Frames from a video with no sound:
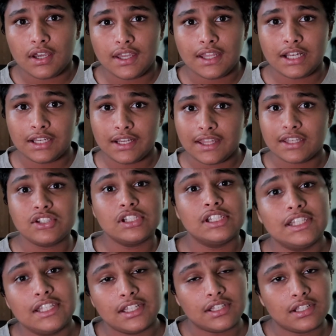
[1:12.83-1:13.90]
it'll get
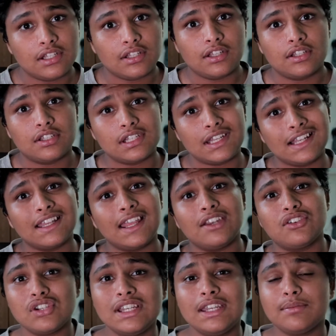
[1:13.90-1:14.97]

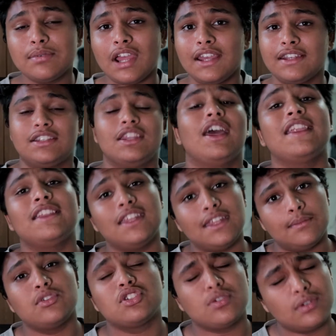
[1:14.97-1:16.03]
really bright and the
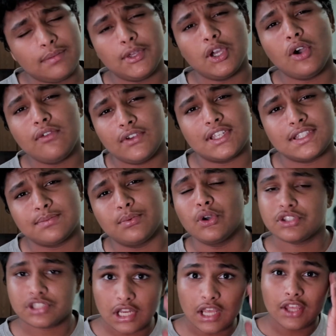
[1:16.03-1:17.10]
image will be
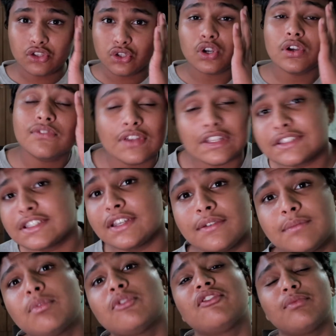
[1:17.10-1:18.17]
overexposed. You could fix it in
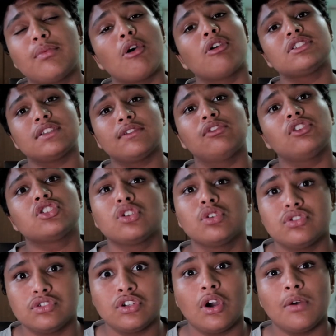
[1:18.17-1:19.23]
post if you
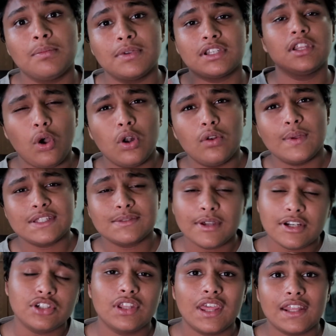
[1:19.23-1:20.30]
shoot raw, but always
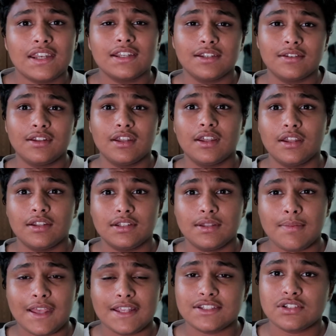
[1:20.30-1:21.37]
better to get it the
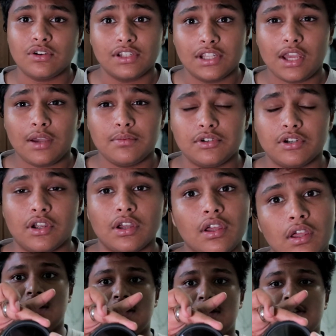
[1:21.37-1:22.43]
best on camera.
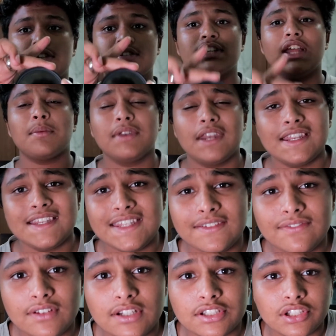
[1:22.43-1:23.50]
You slap an ND
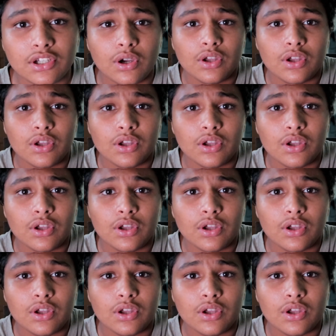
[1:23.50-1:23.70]
filter